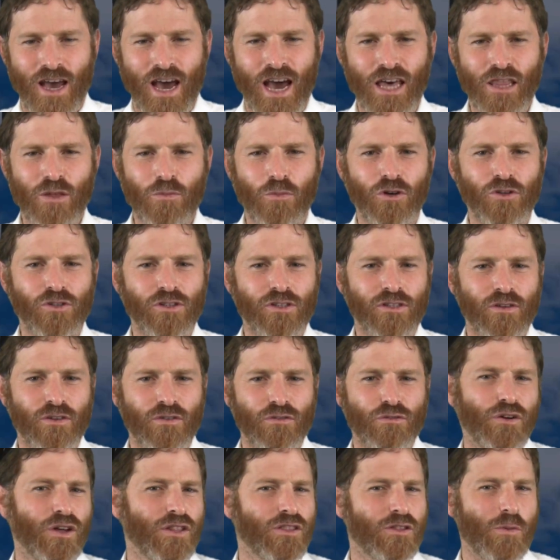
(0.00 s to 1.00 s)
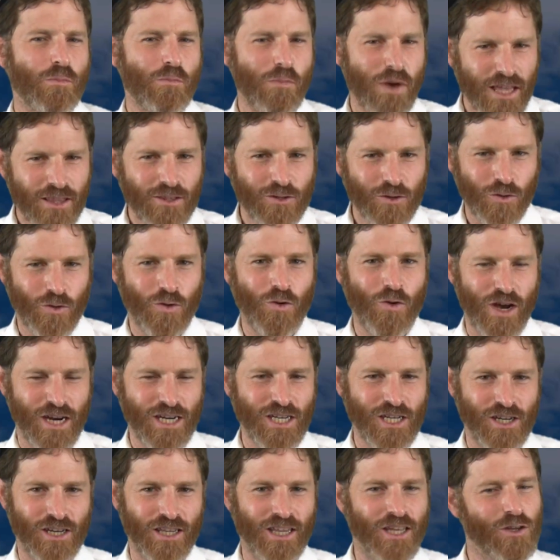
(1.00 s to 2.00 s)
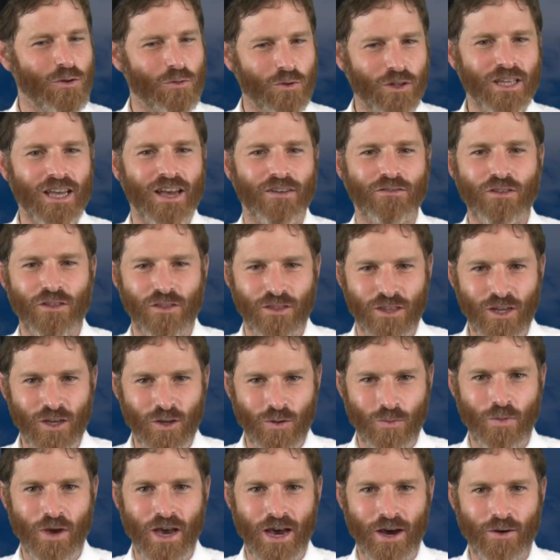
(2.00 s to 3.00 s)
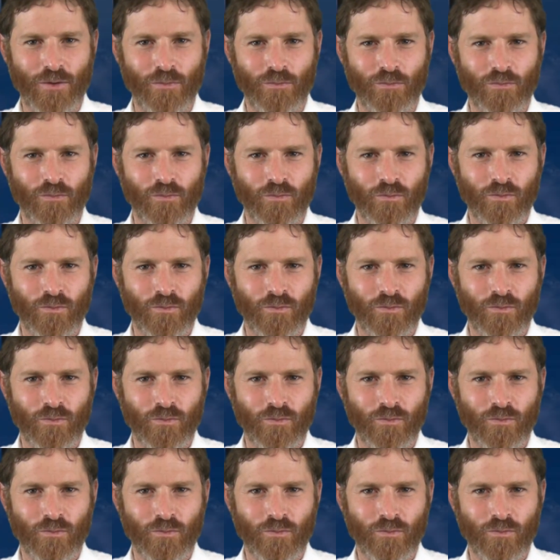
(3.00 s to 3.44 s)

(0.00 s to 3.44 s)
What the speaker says: And the most fundamental question that you really have to think about,